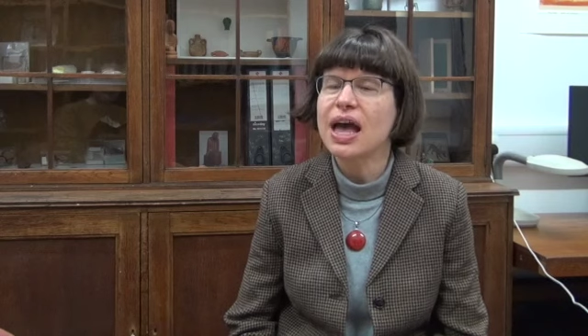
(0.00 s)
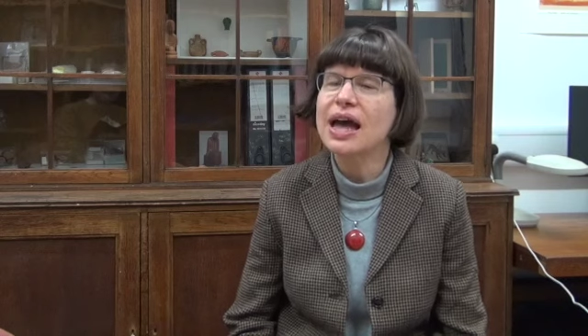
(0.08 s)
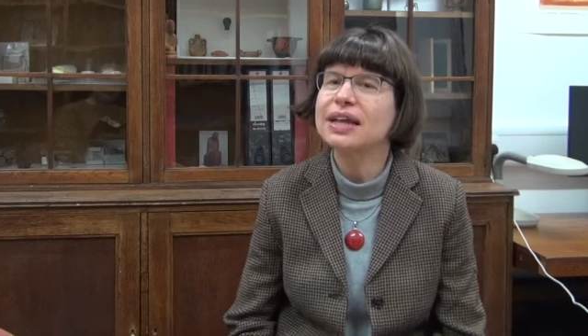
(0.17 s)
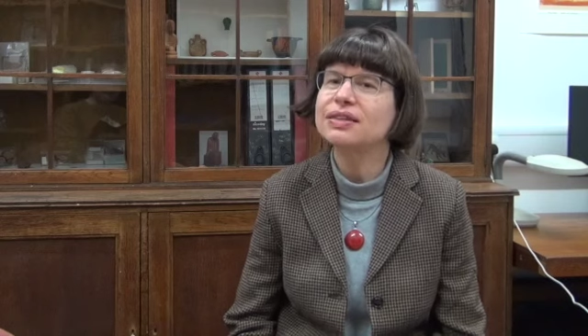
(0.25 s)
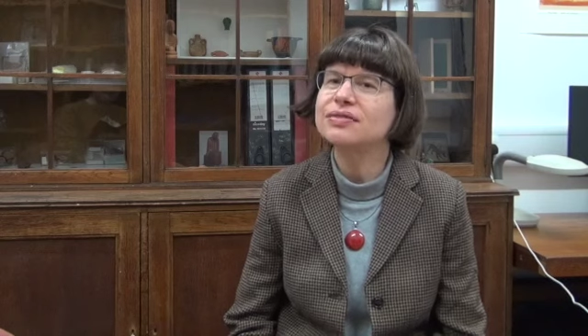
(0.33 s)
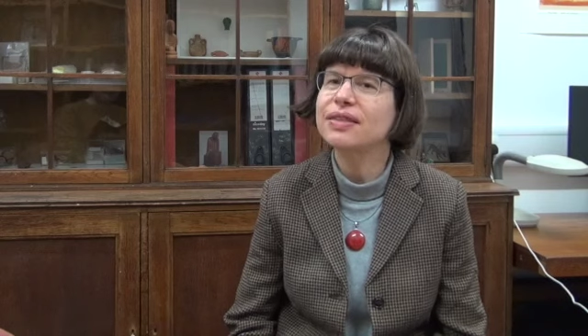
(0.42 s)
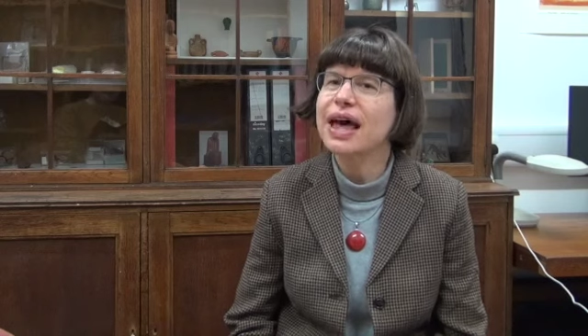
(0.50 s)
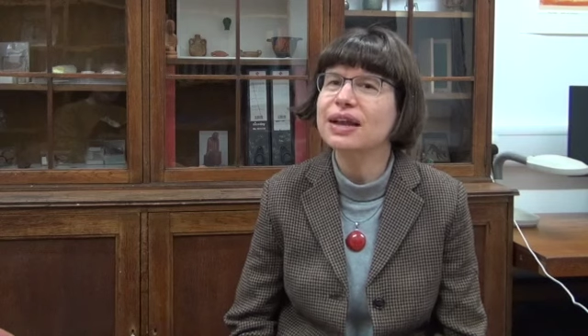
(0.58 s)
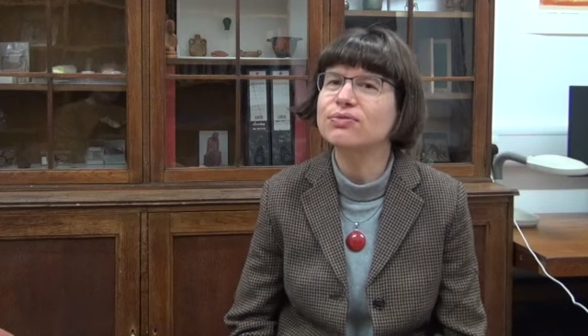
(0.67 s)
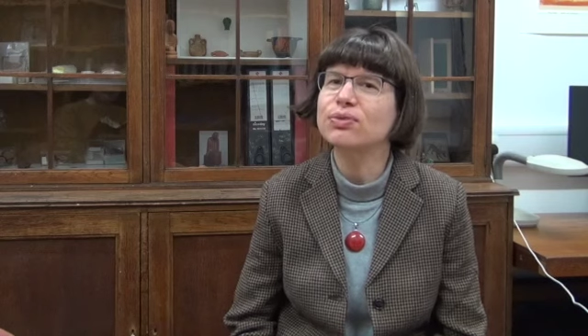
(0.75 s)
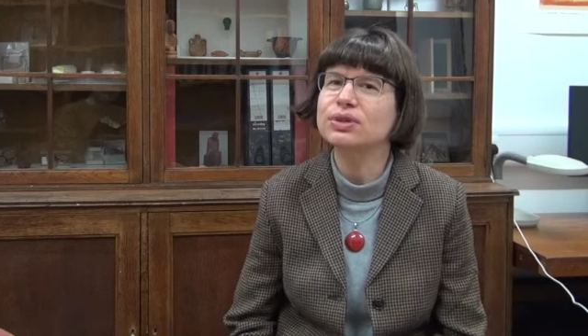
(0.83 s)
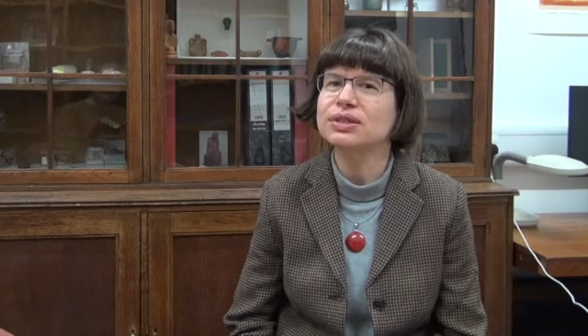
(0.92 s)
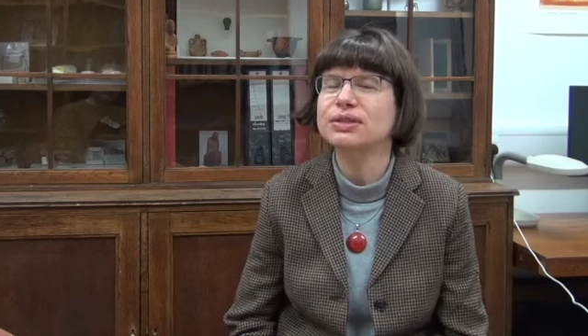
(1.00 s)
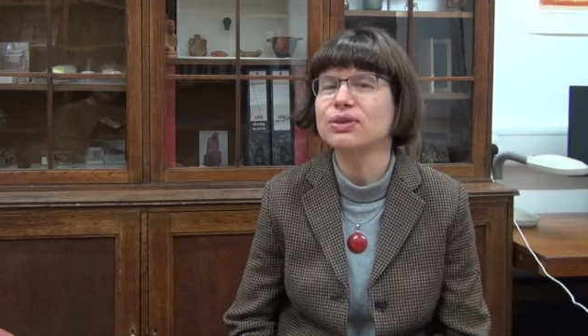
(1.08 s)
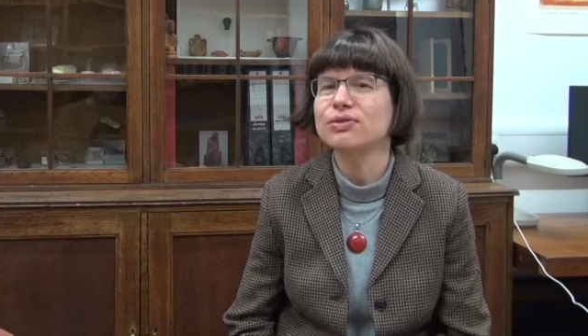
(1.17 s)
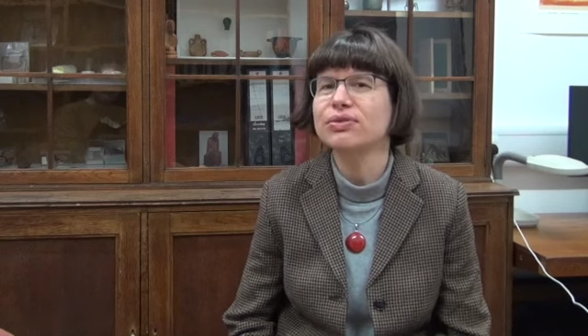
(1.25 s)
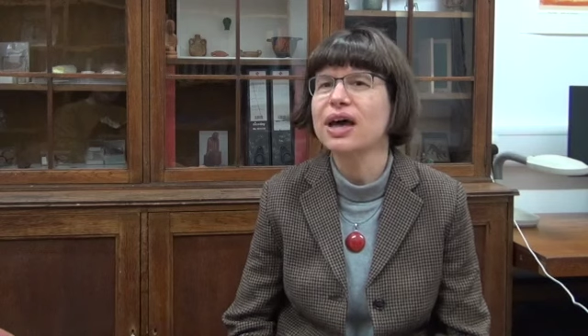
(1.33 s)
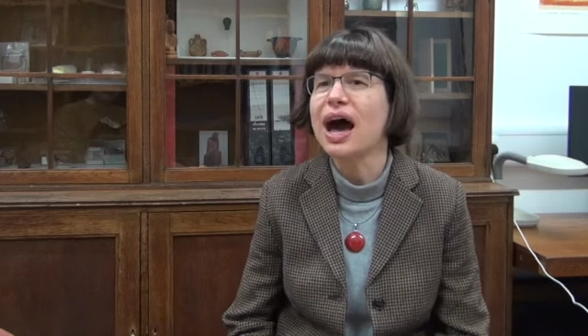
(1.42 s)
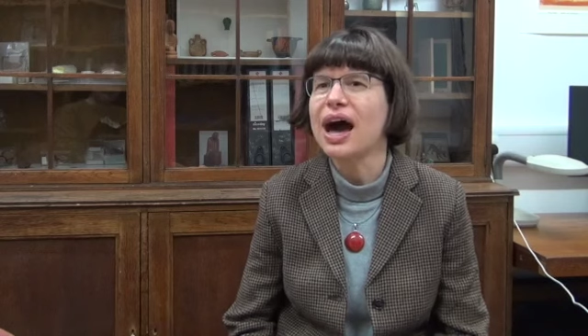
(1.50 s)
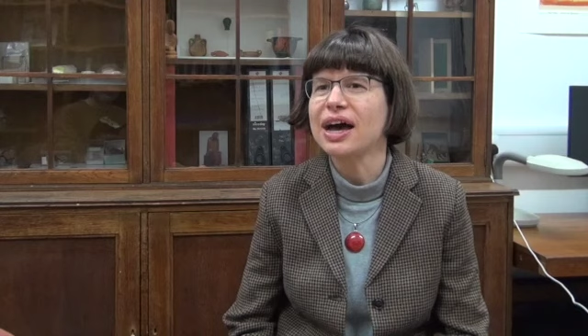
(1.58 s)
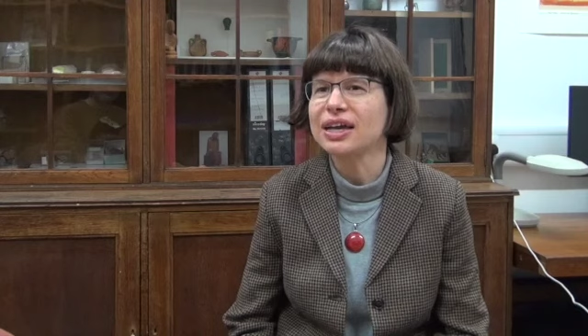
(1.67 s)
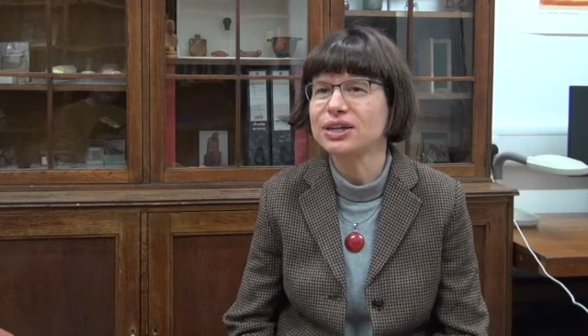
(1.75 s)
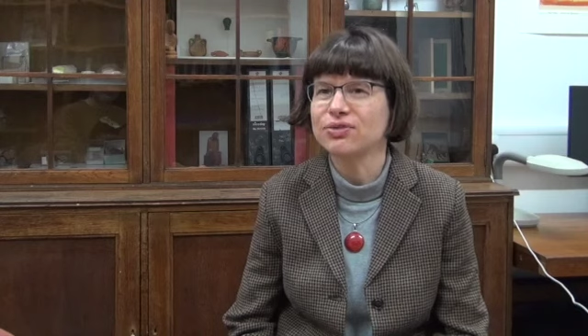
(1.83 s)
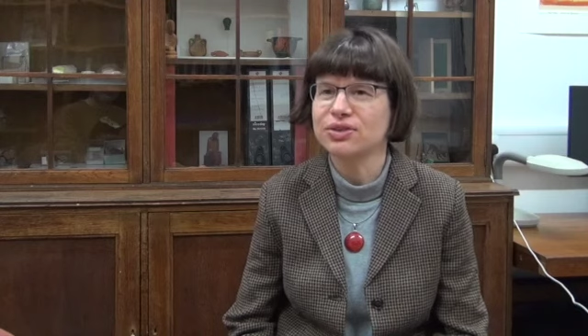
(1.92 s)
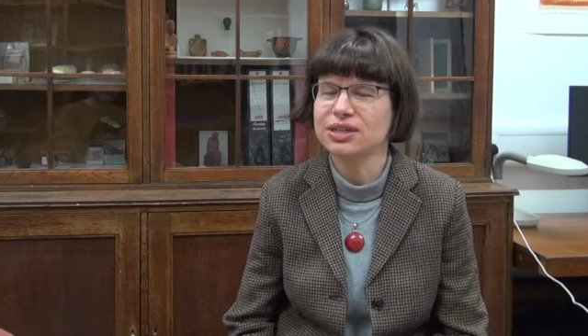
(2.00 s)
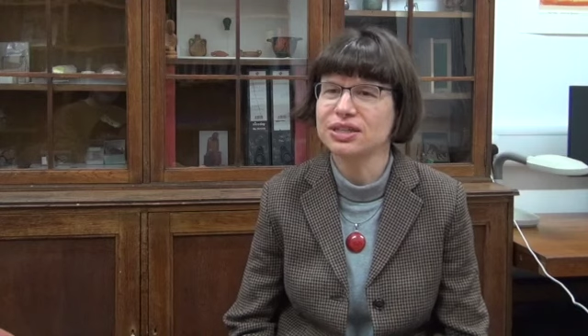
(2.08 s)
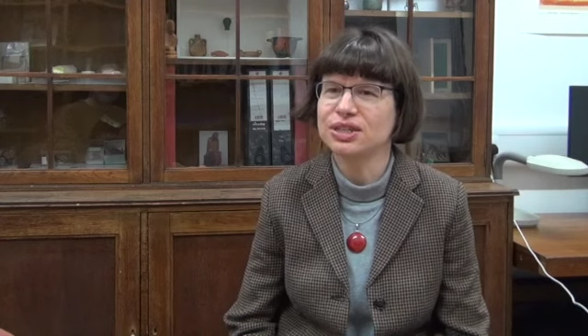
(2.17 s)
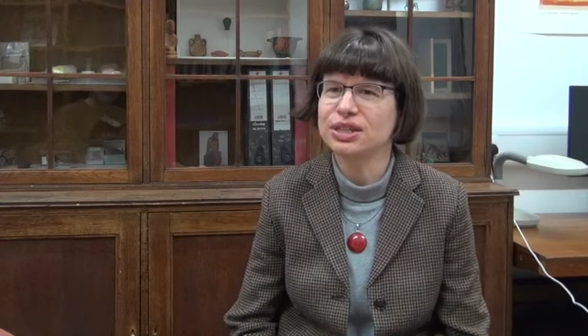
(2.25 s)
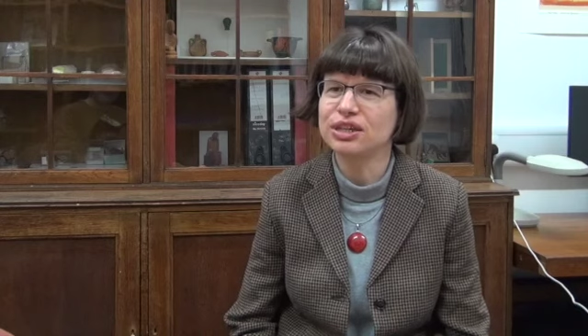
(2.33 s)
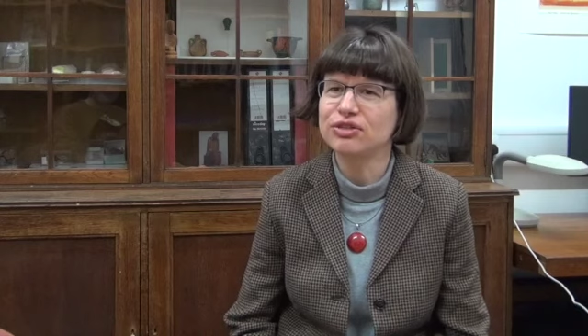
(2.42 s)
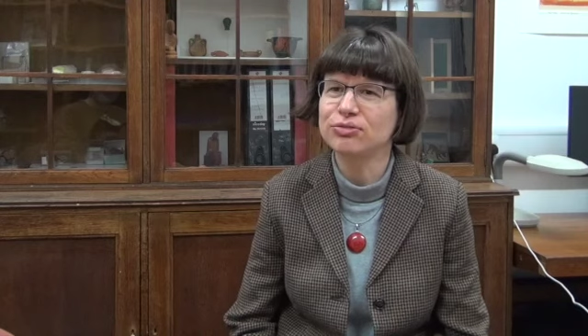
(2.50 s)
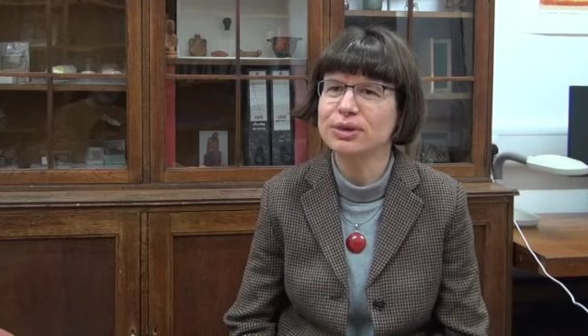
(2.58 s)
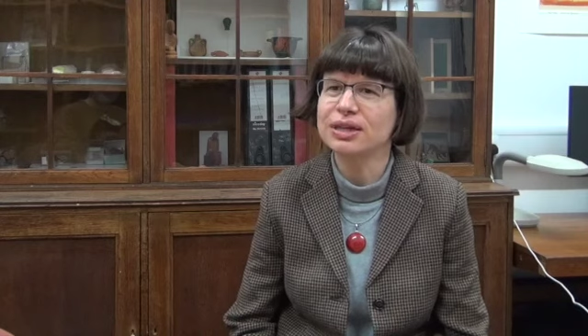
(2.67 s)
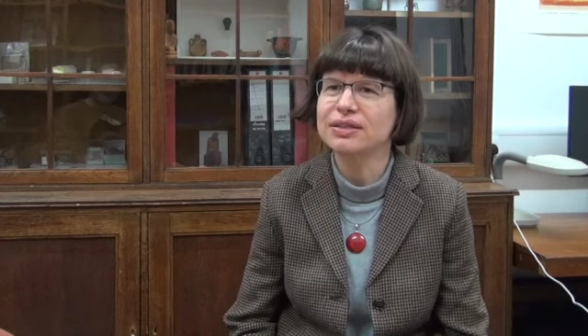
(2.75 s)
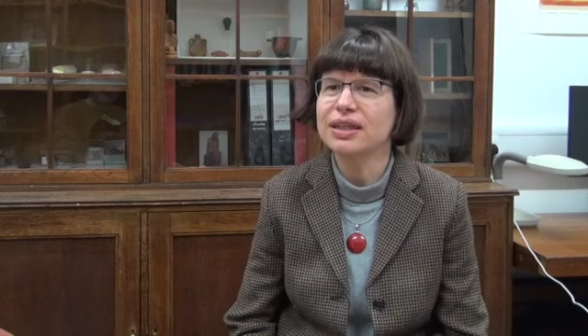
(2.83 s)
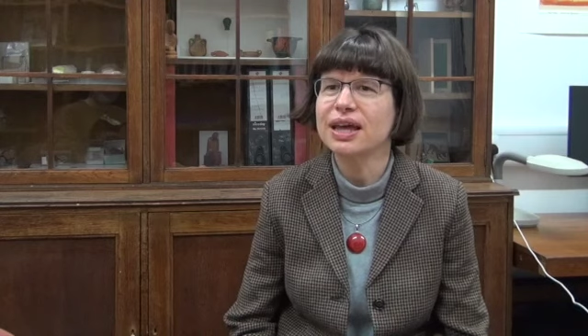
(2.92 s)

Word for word: And that was sort of the height of his achievement,